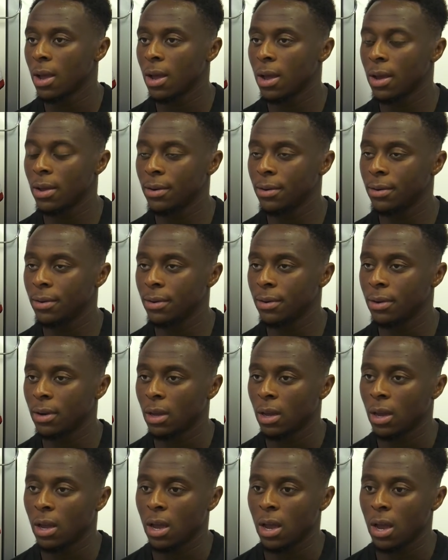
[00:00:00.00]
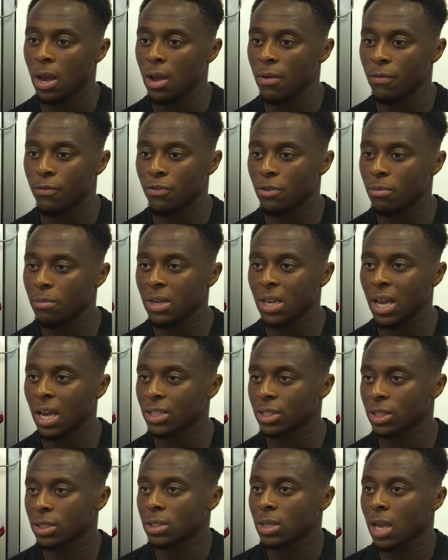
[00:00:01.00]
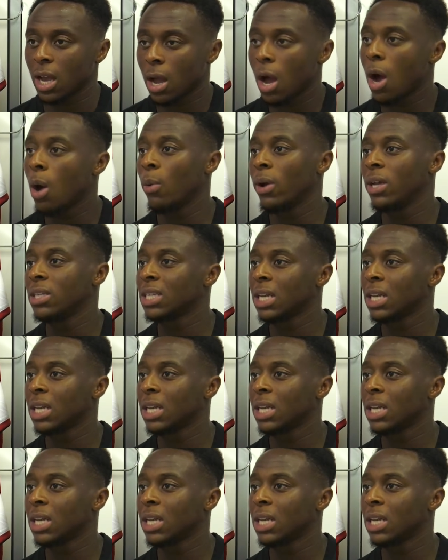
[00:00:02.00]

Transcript: and for me, I can't wait